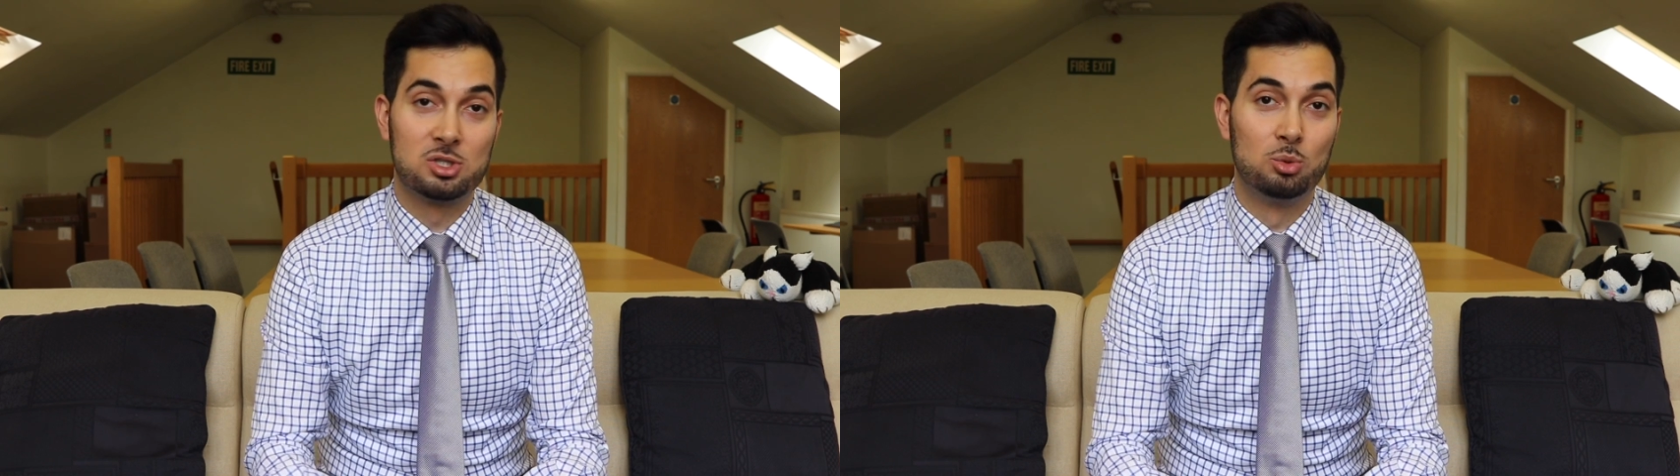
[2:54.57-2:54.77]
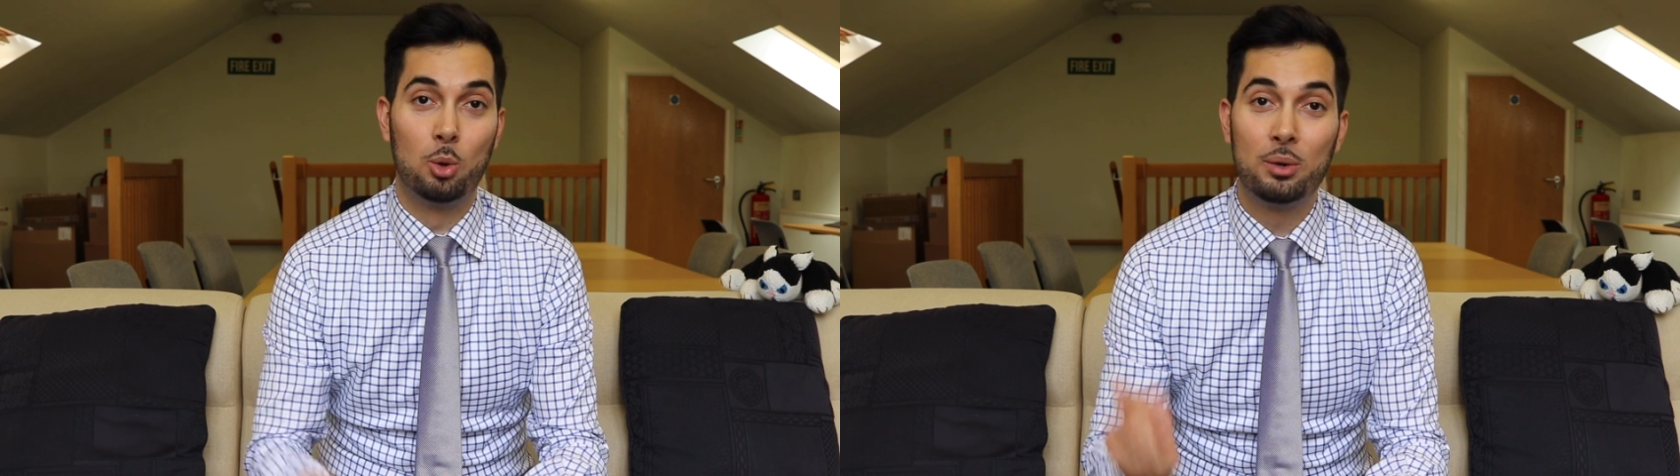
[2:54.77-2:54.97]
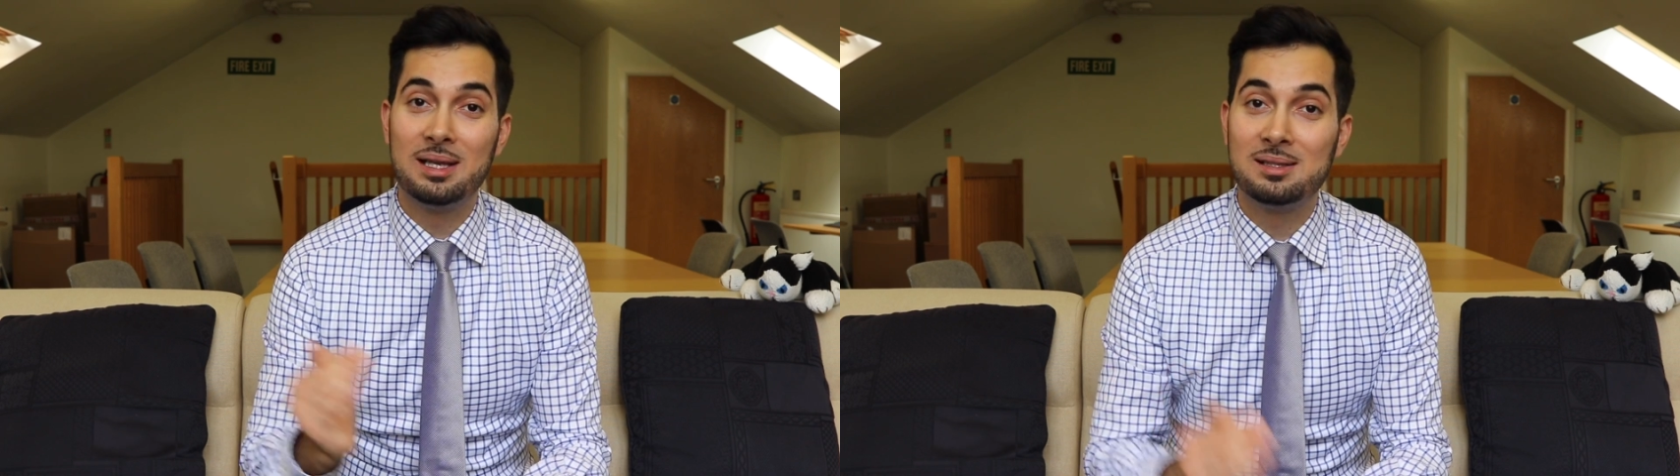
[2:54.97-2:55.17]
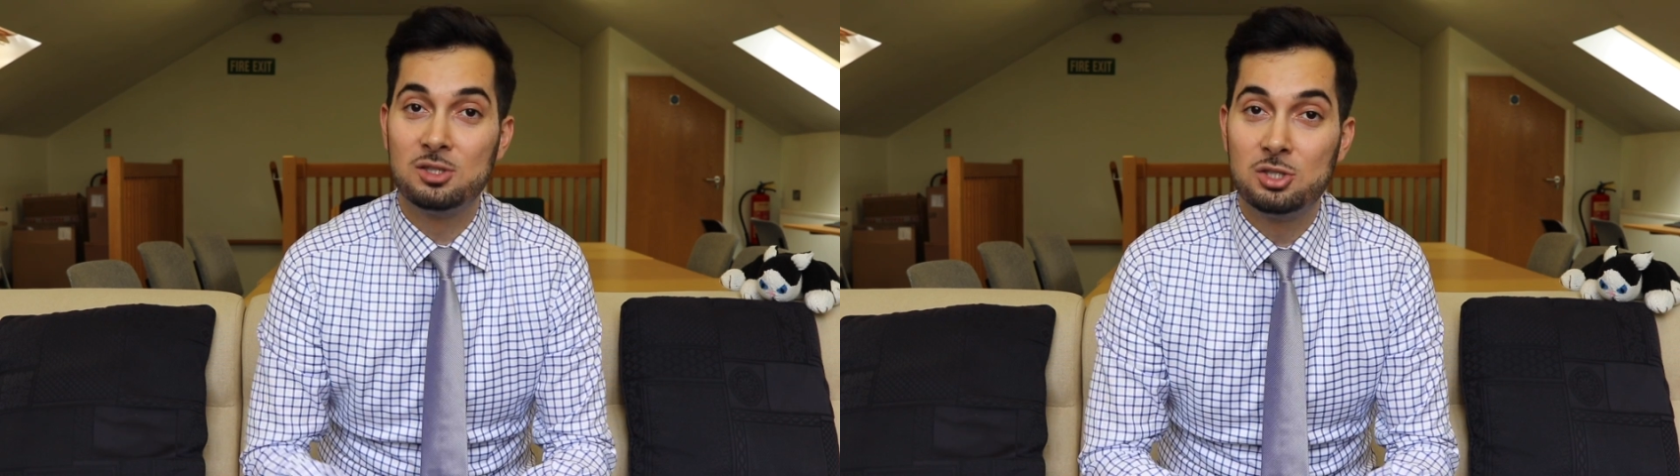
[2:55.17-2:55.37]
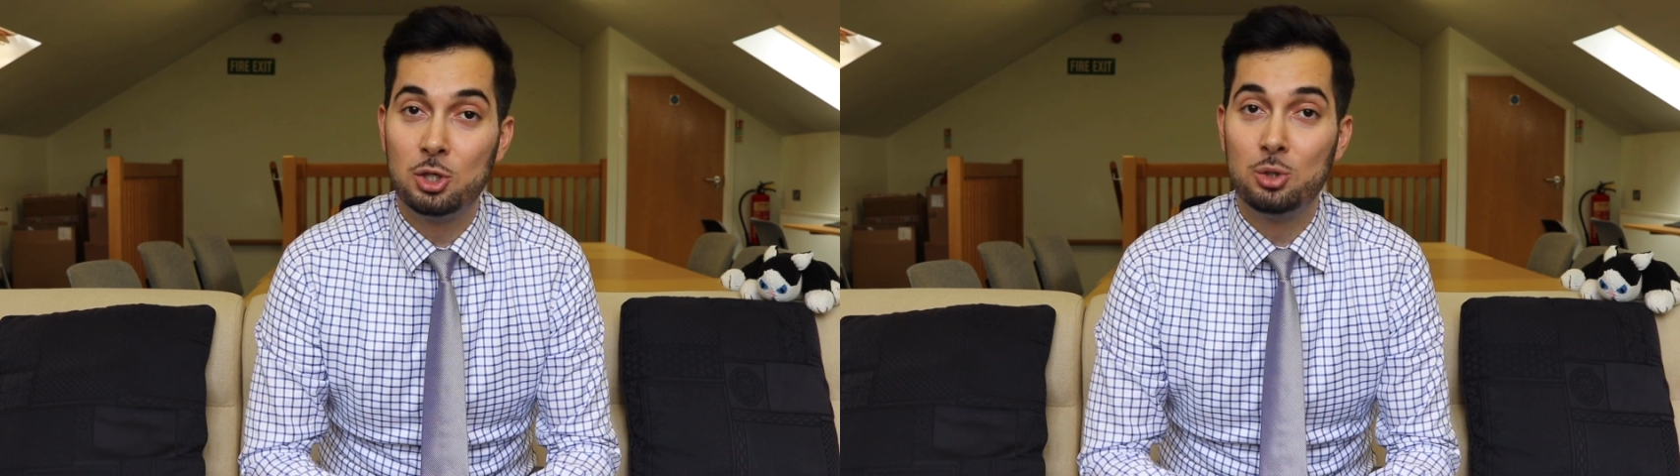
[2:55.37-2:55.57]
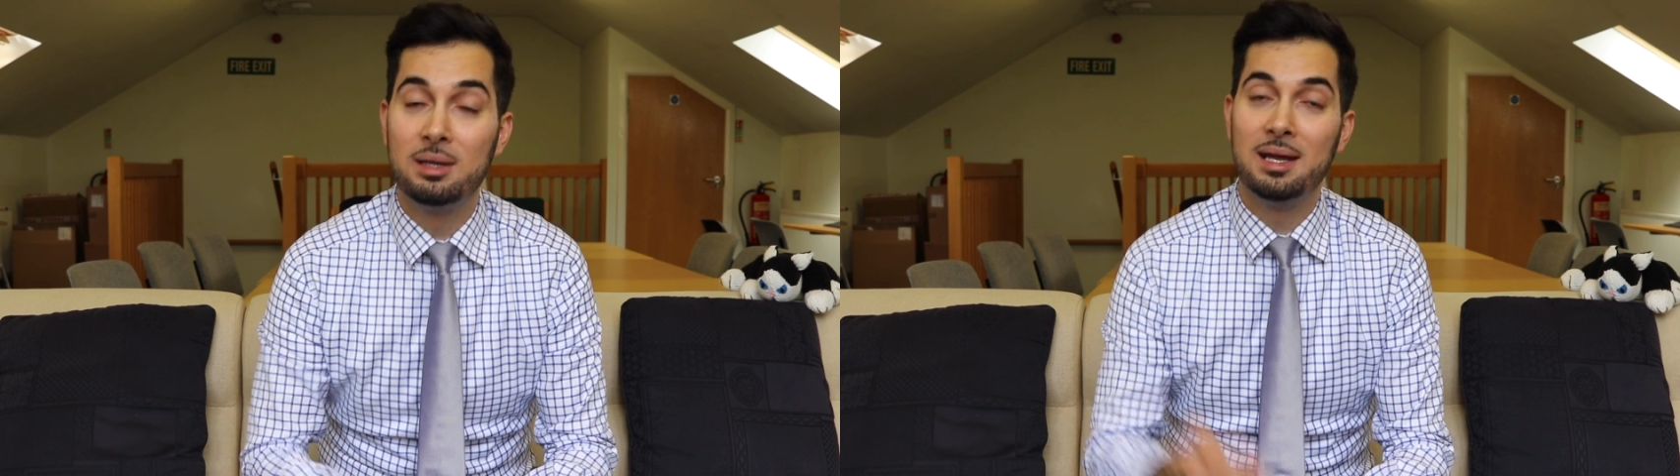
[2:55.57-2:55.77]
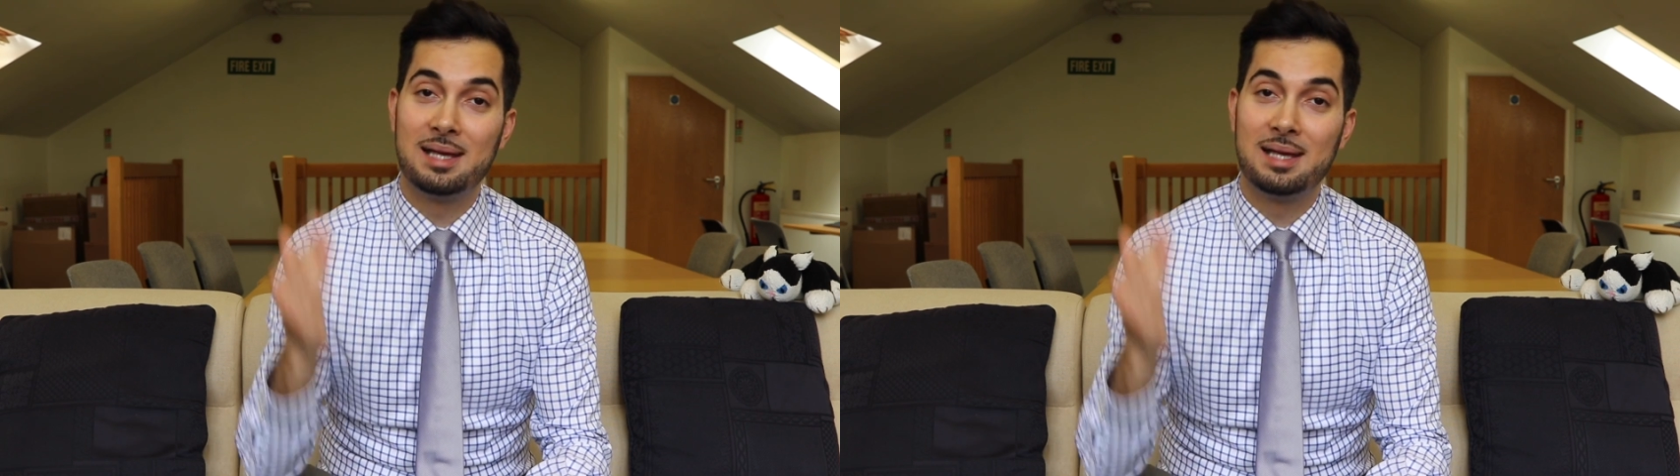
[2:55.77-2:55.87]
so what we need to do